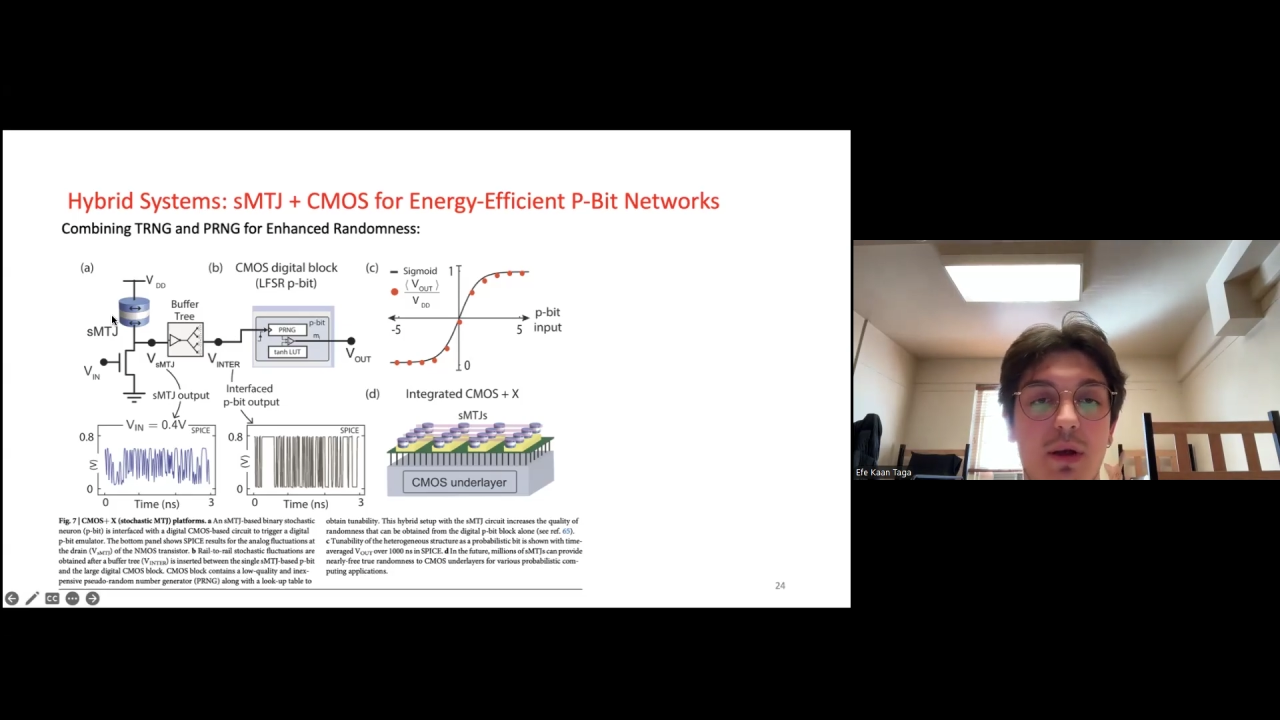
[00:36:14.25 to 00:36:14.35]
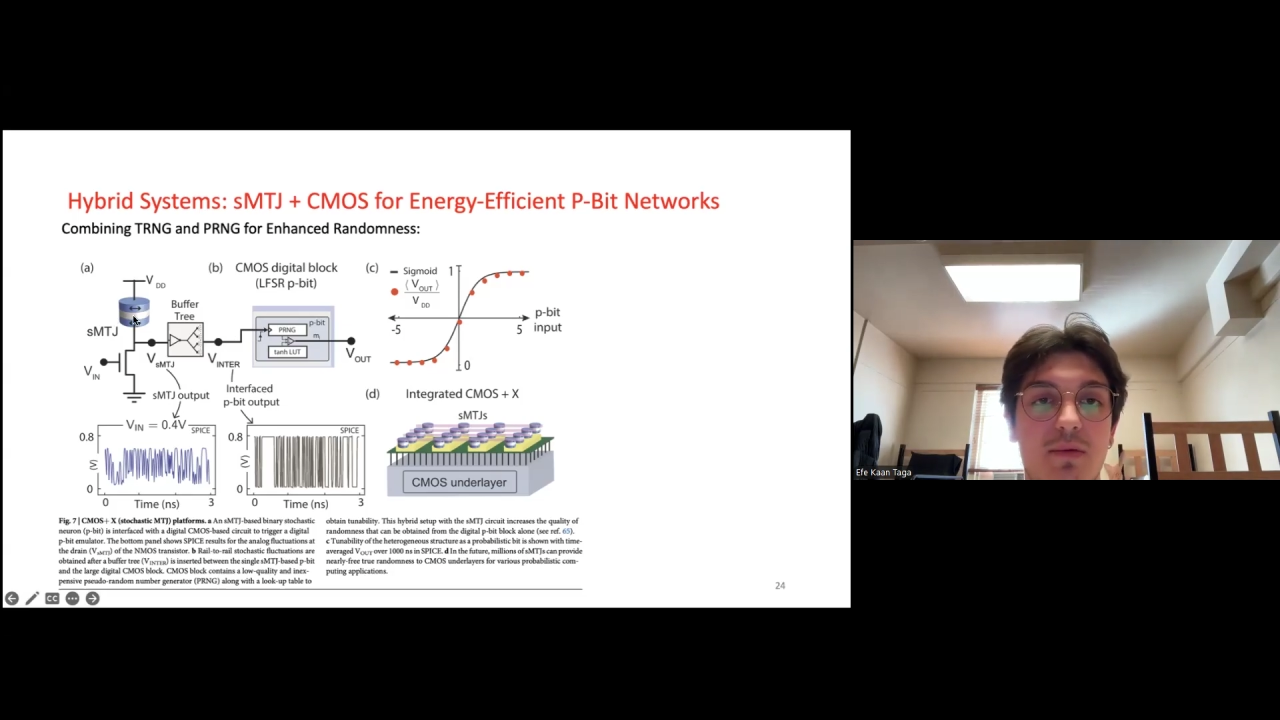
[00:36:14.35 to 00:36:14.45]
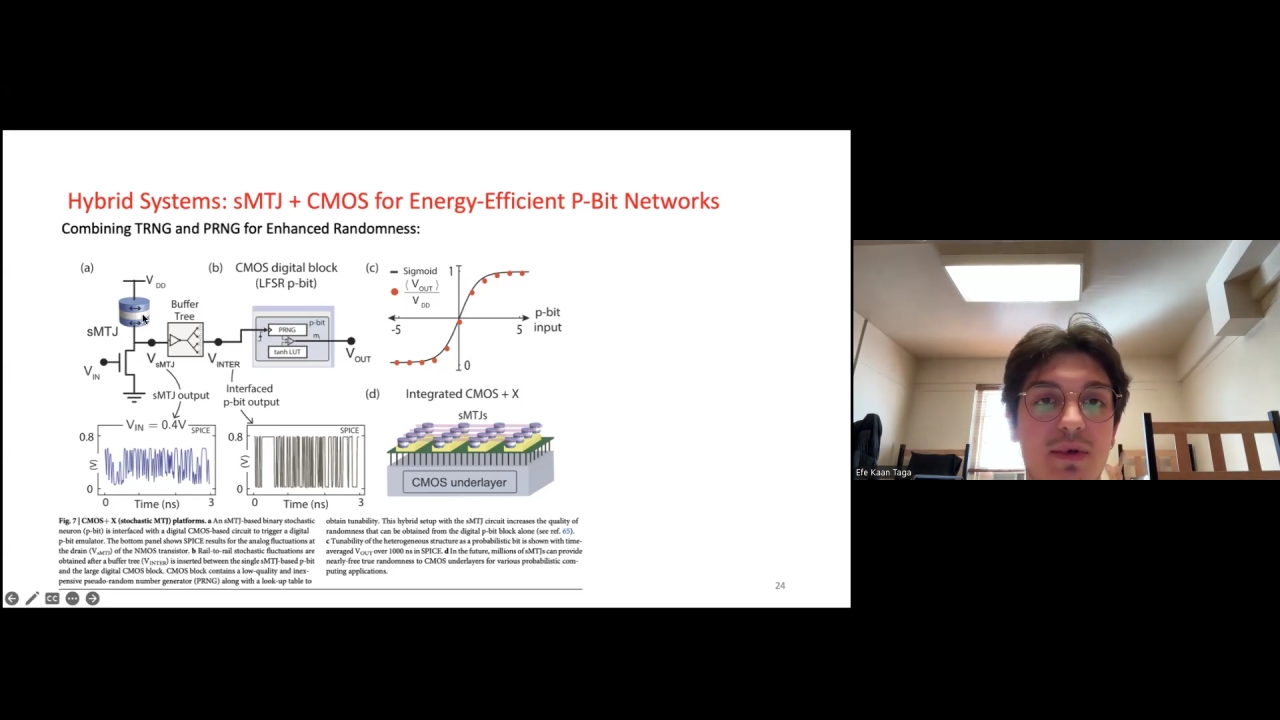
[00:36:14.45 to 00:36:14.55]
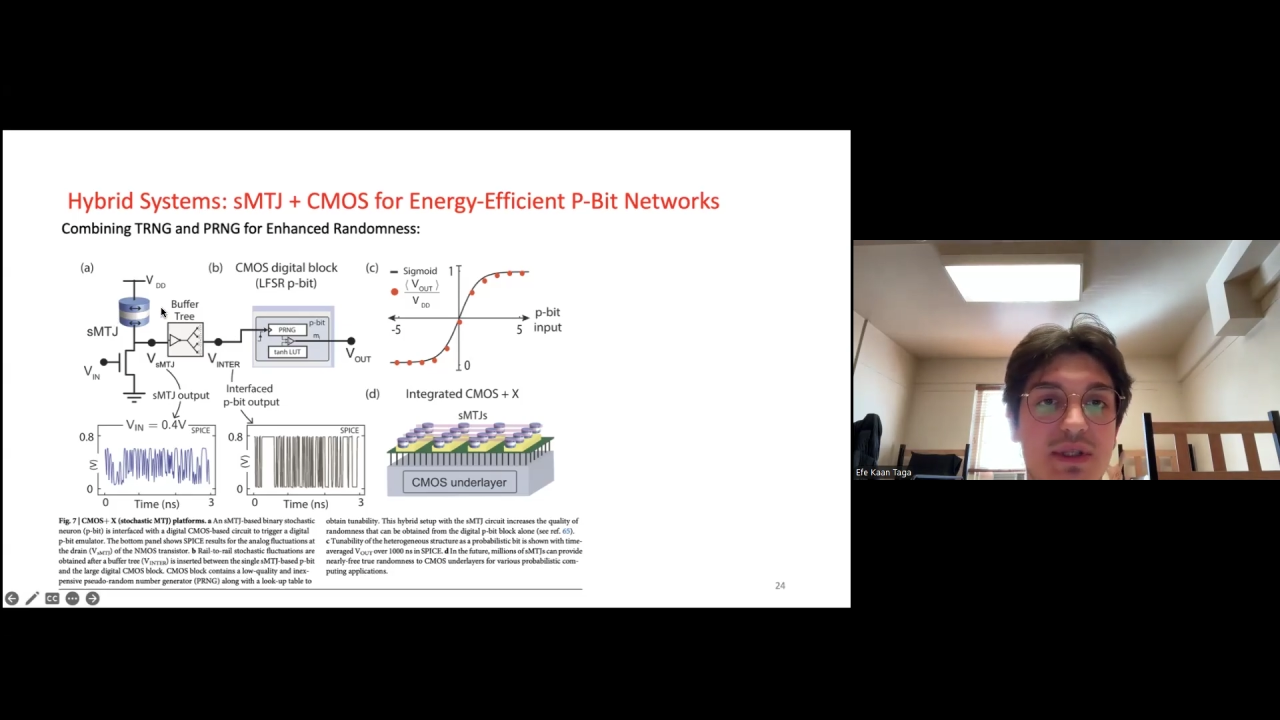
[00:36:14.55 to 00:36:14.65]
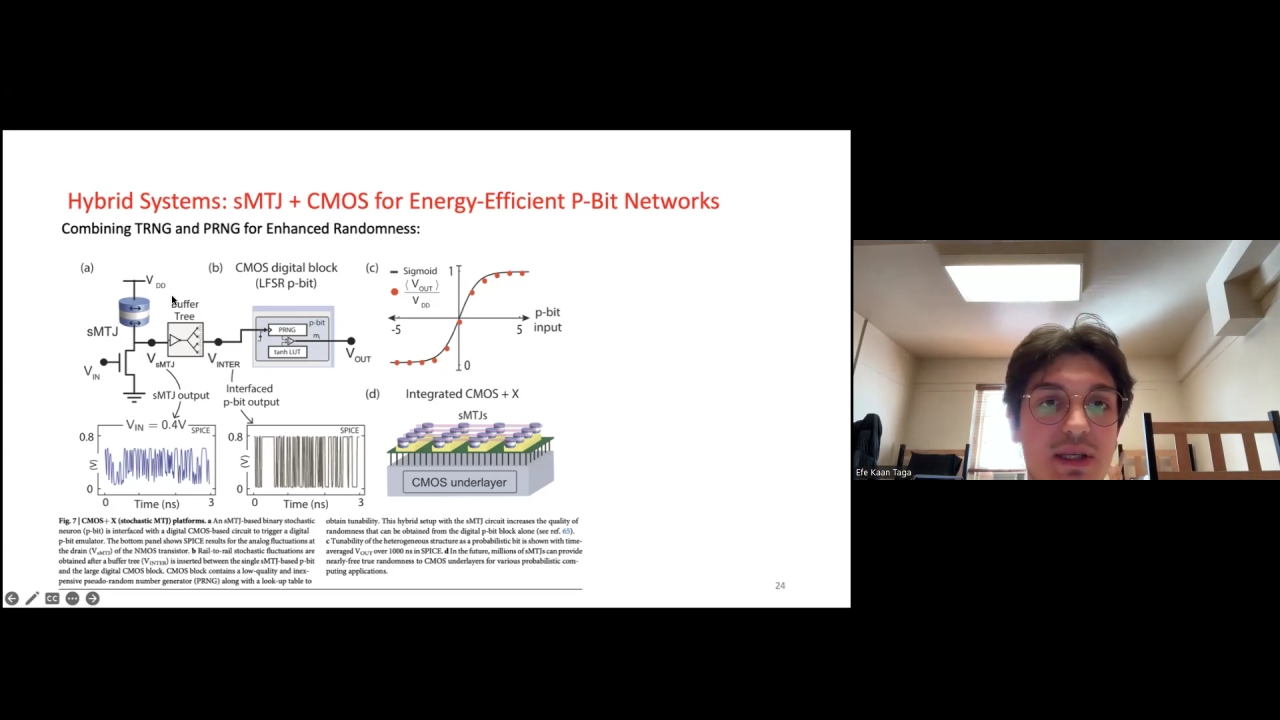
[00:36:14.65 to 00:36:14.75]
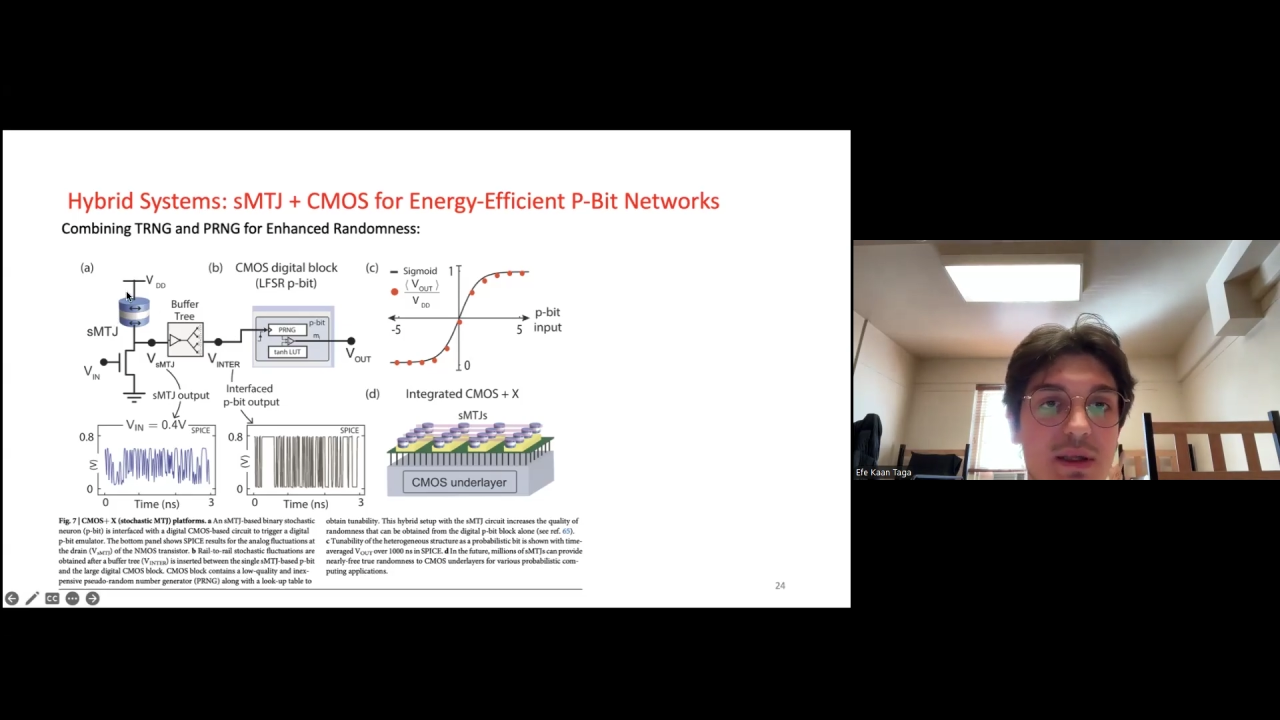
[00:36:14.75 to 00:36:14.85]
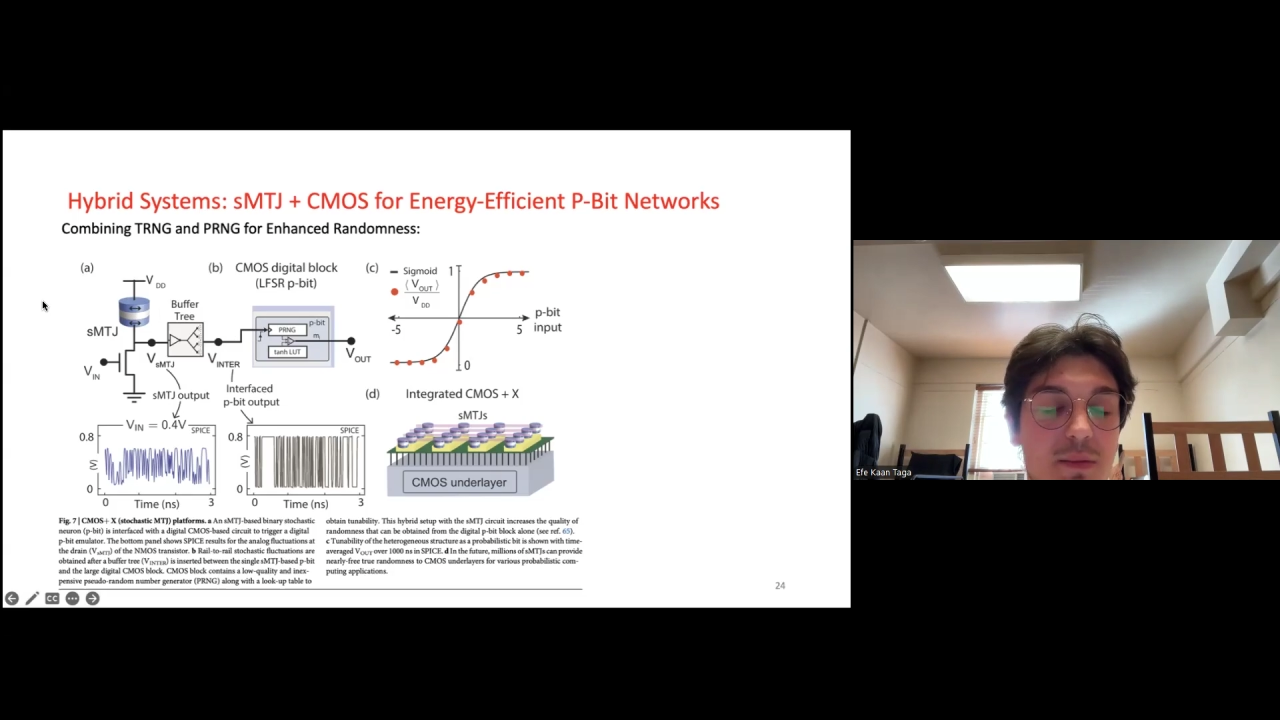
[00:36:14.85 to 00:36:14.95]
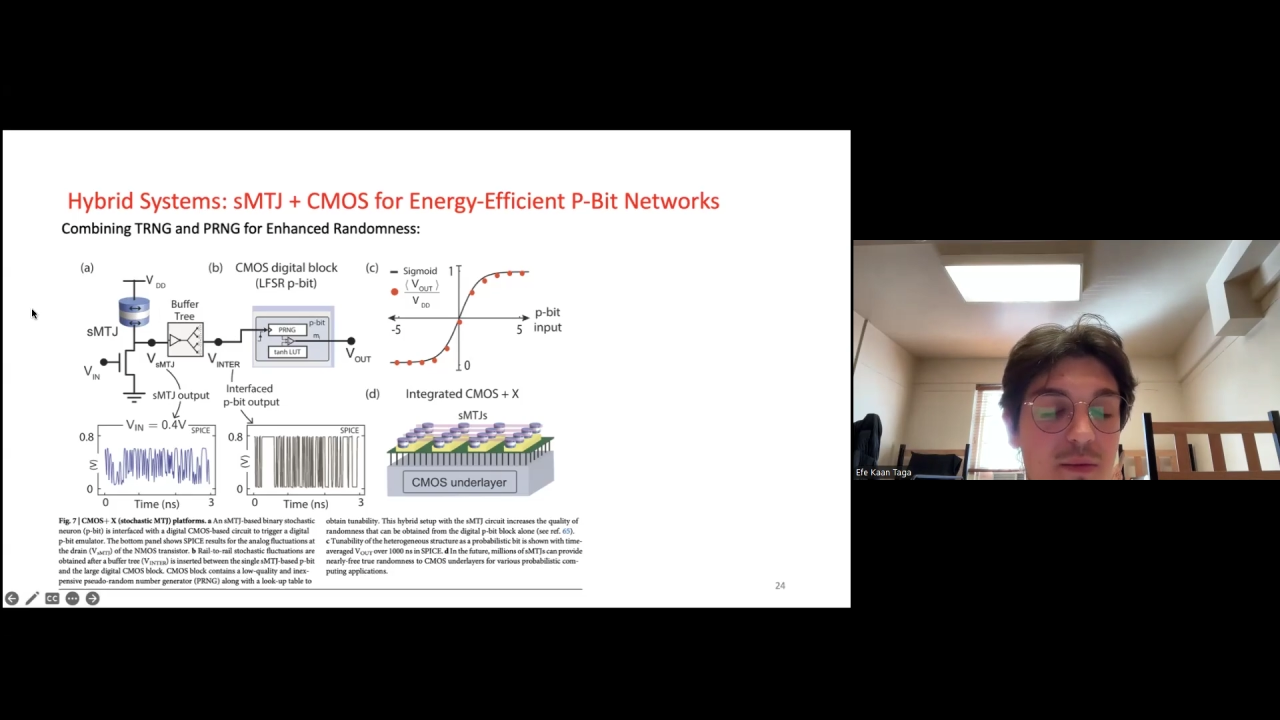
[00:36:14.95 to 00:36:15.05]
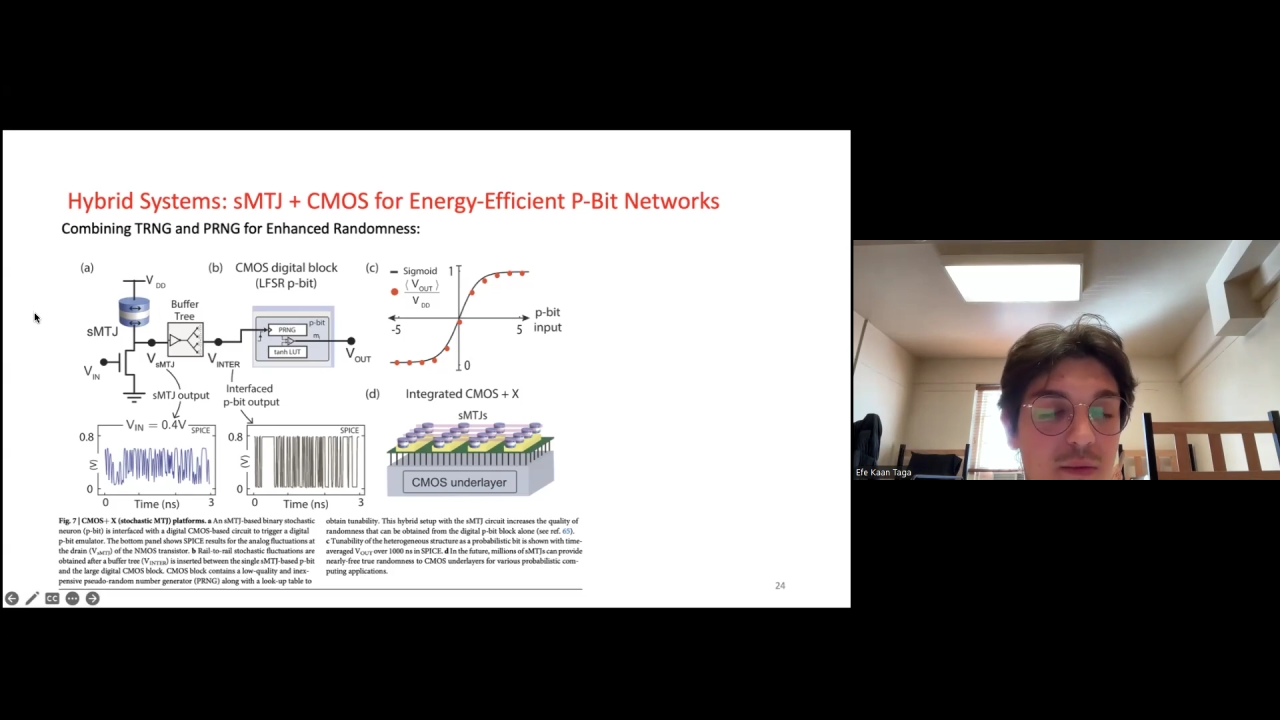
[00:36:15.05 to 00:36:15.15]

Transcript: We see the